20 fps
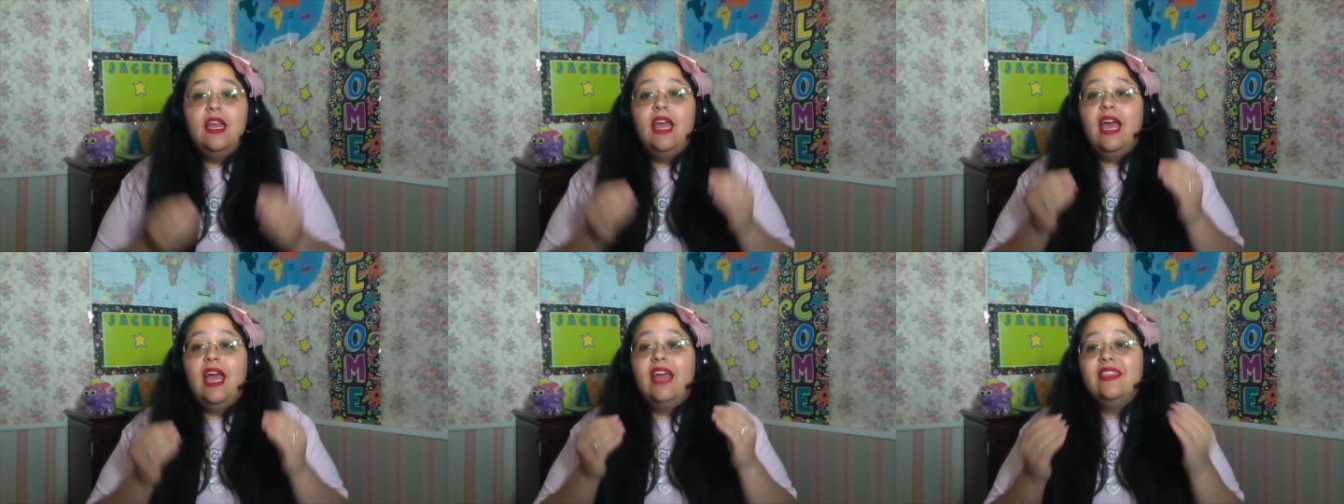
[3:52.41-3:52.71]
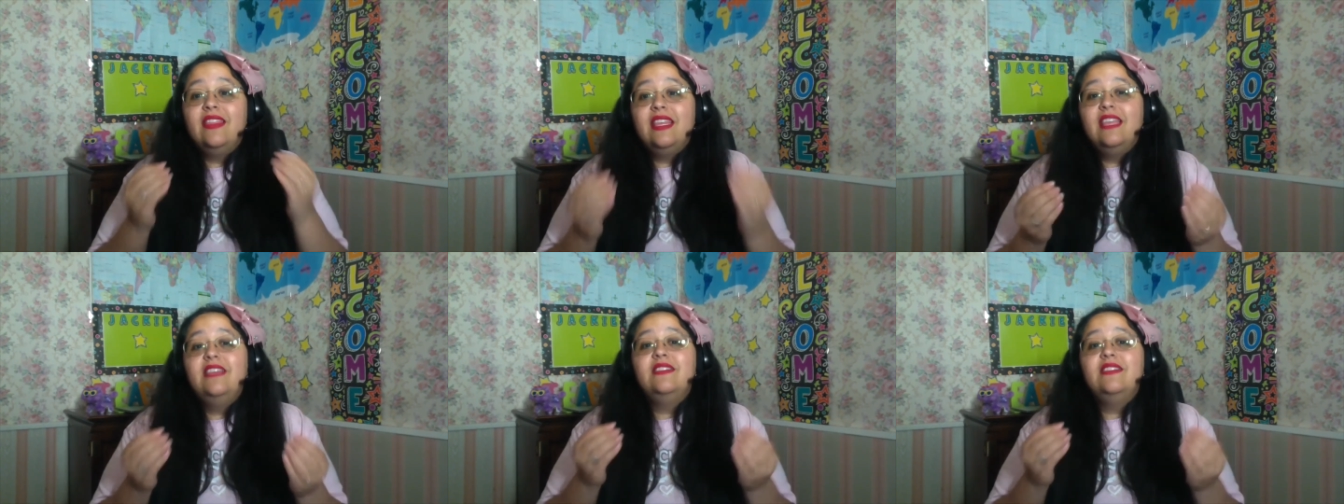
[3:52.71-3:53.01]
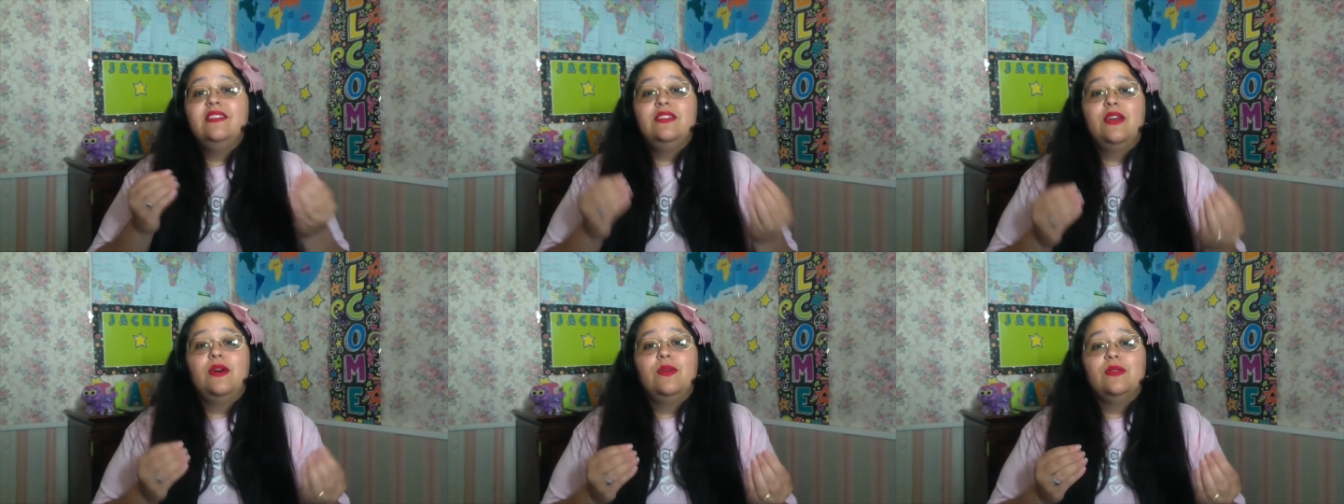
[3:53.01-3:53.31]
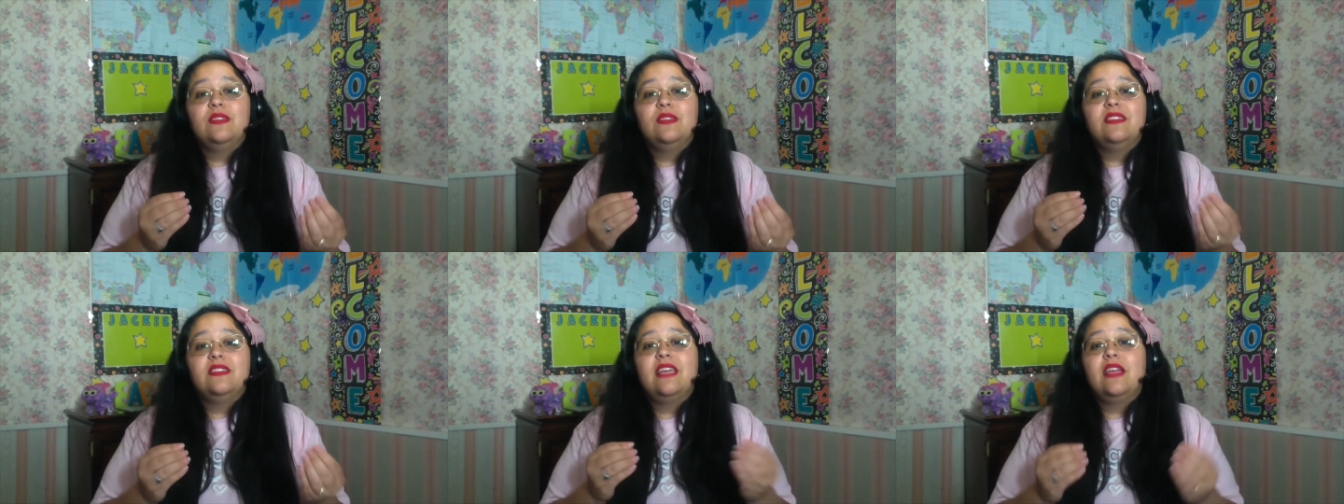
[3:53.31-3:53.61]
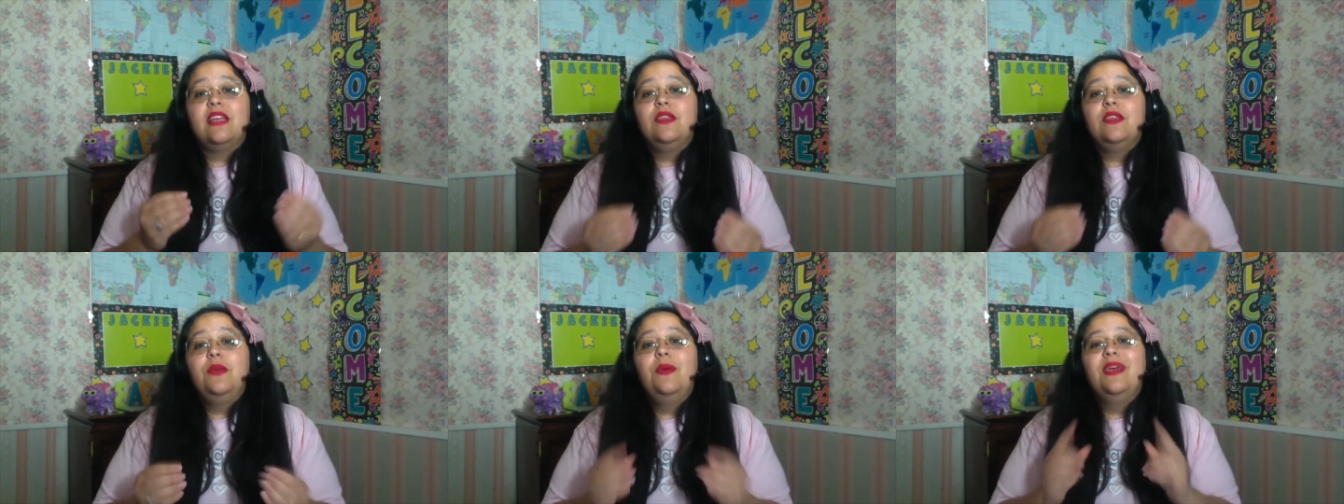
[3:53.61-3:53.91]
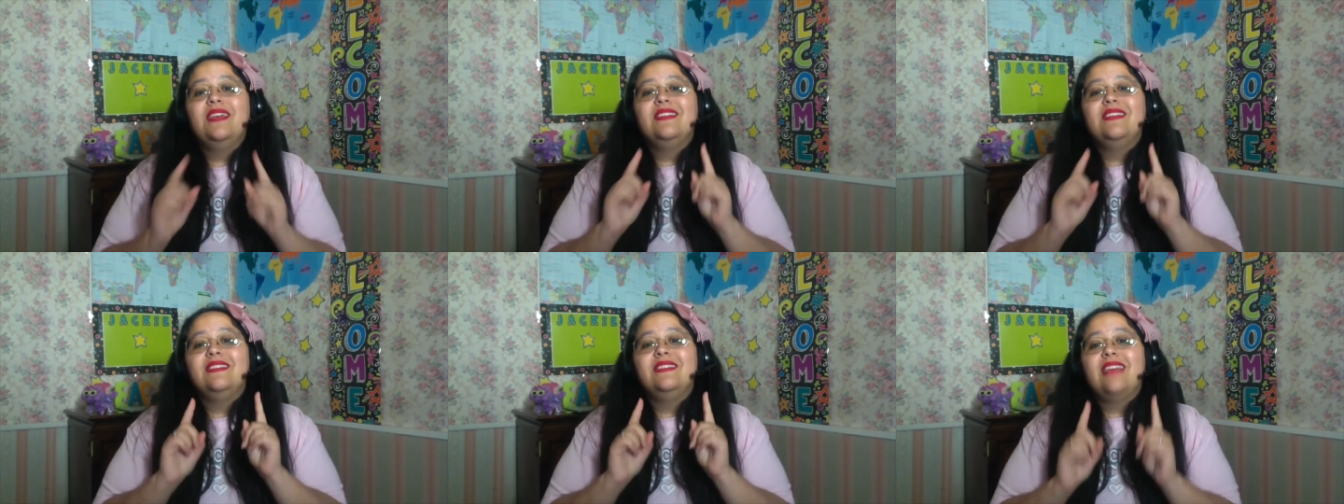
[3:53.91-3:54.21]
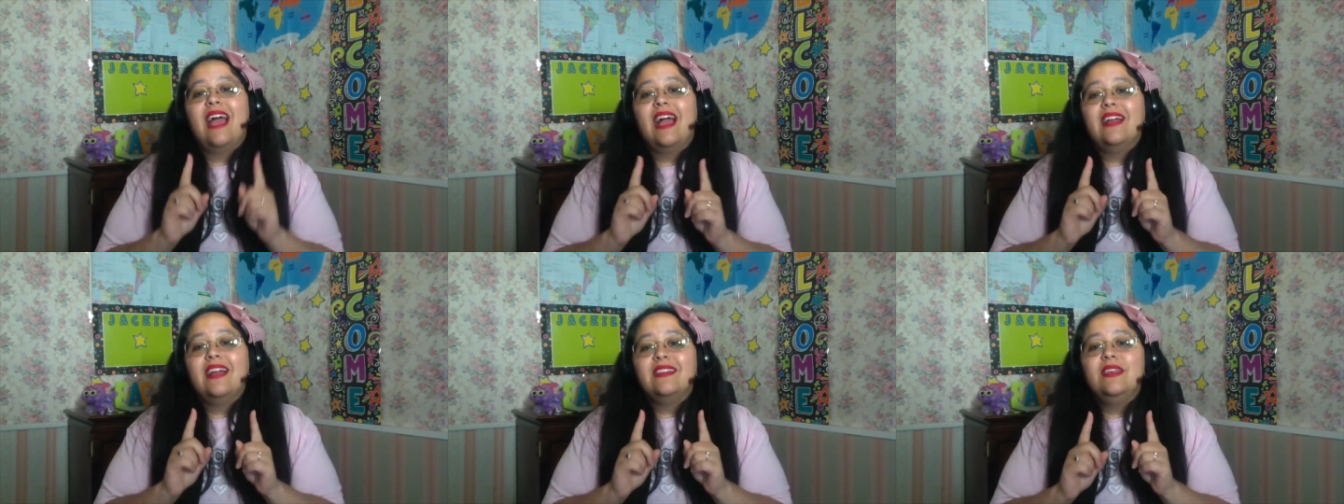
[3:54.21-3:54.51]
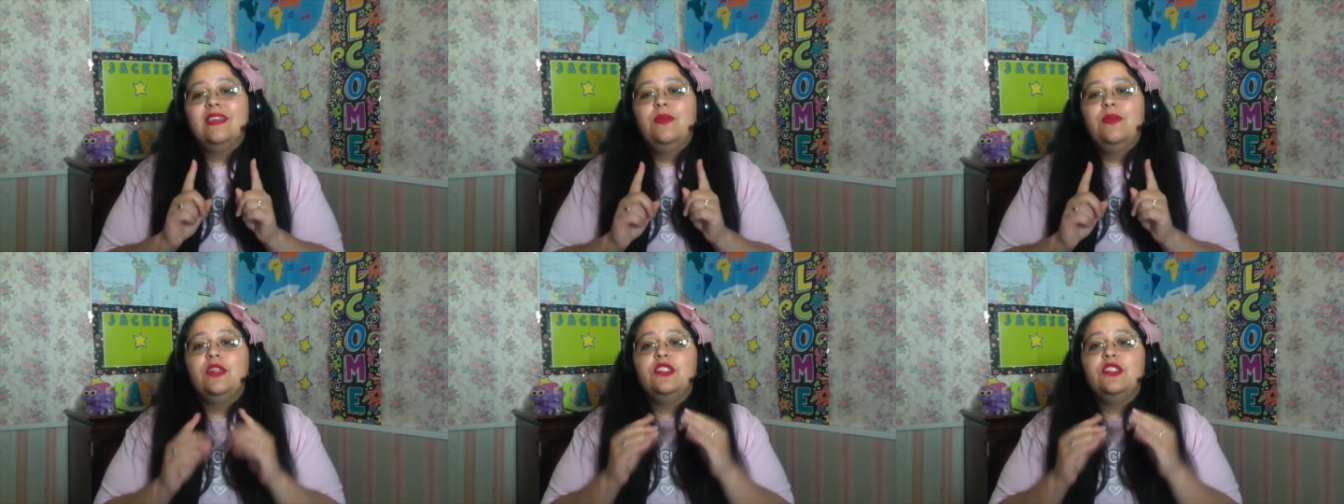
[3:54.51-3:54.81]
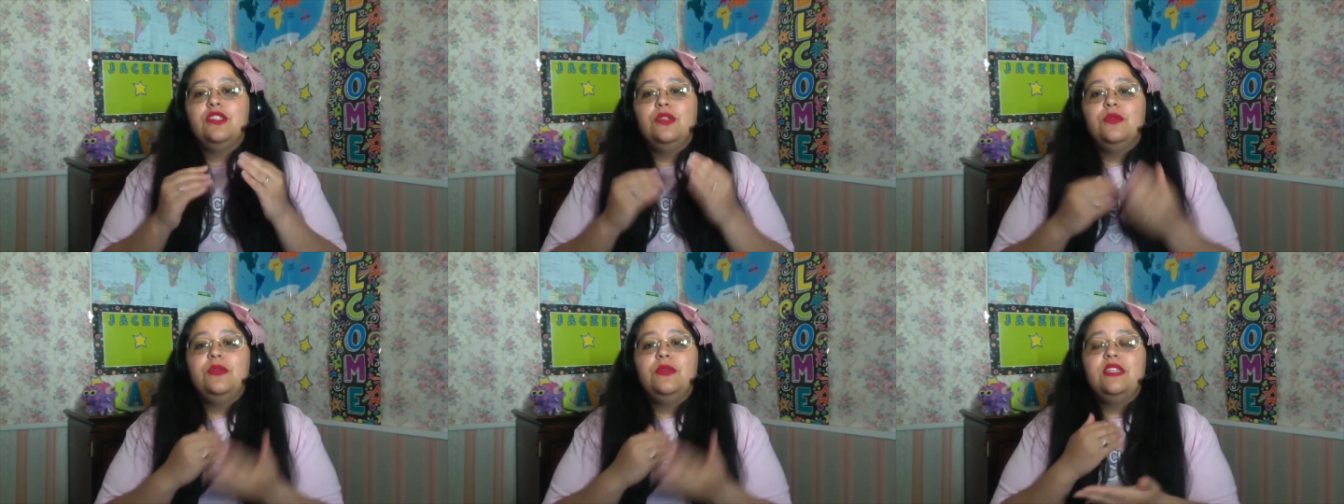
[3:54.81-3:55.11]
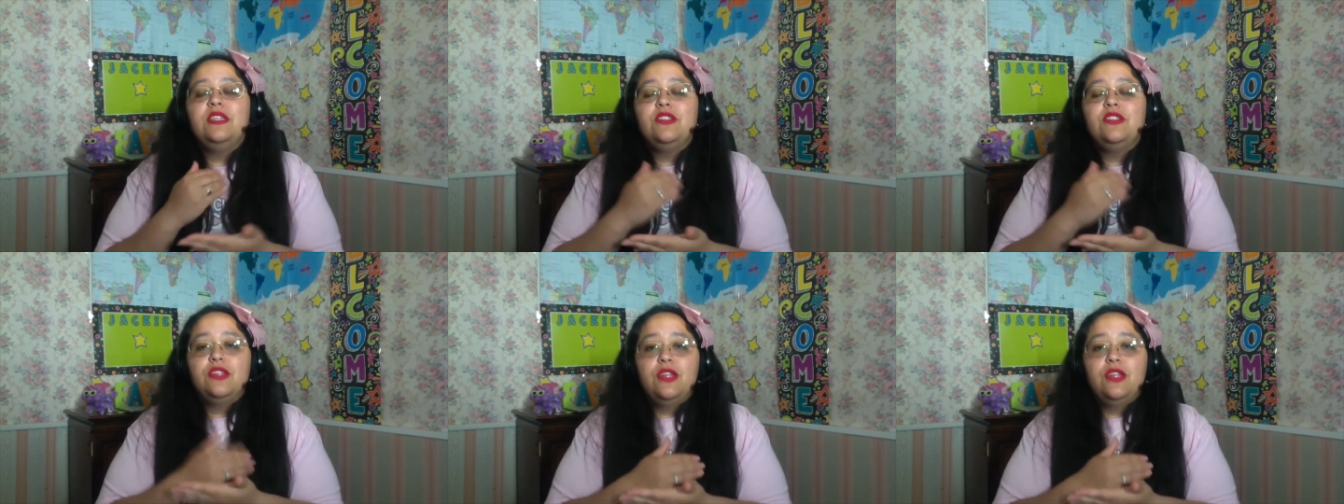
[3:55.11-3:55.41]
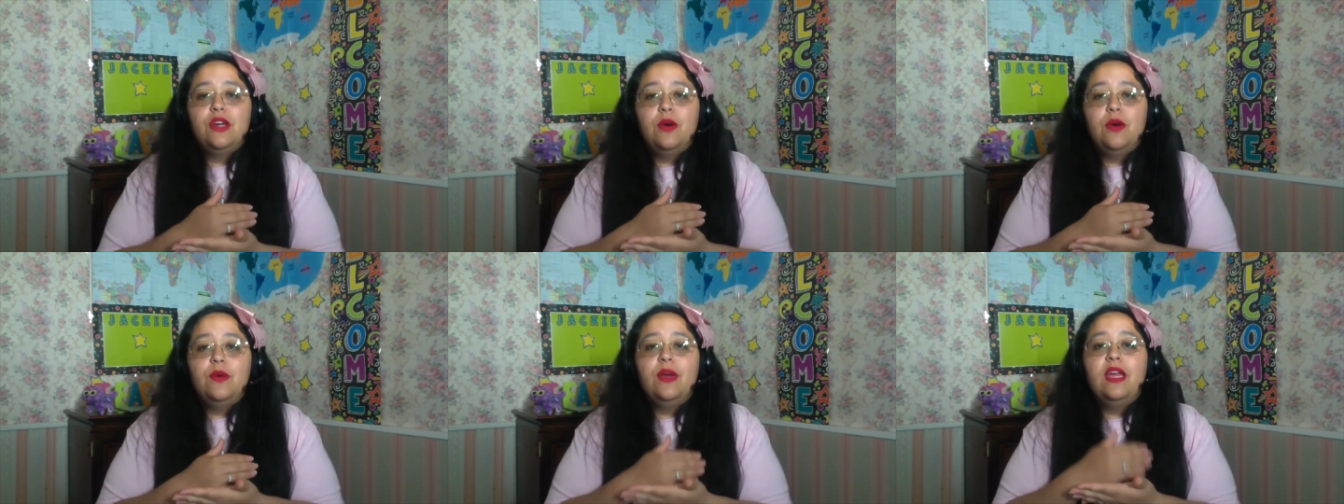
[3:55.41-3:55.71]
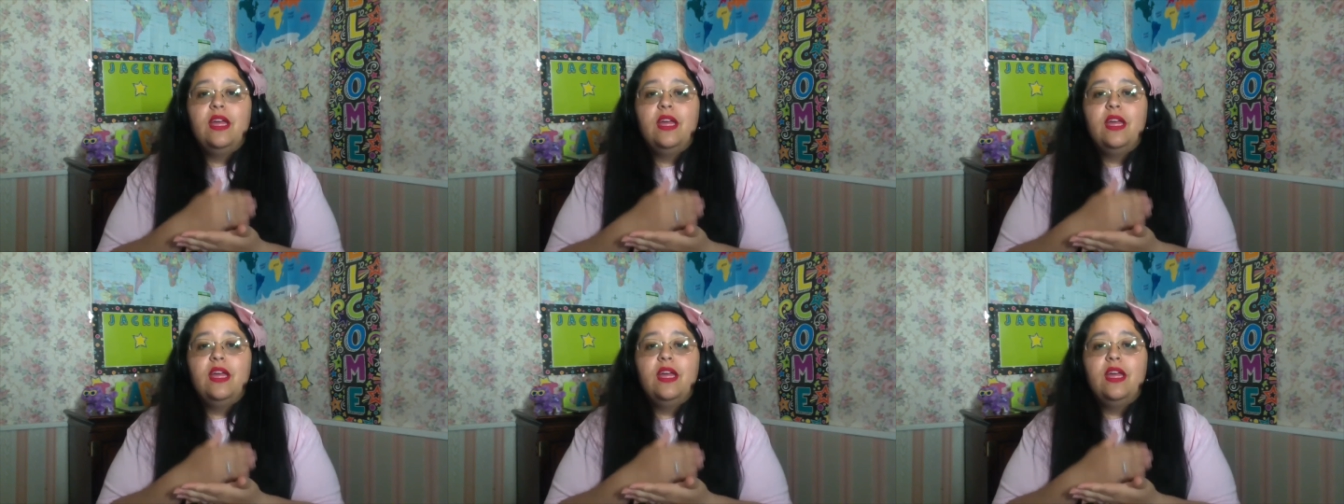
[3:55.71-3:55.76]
And these notes tell you exactly what you need to know